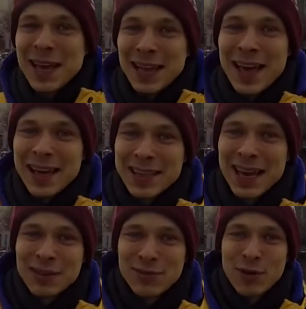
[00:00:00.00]
like
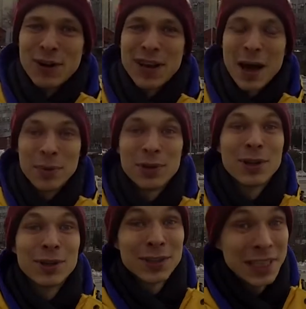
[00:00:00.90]
that for a
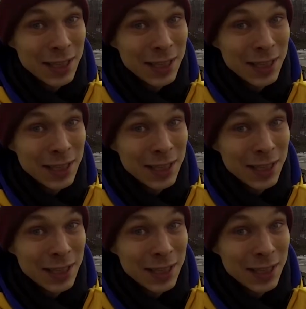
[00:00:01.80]
couple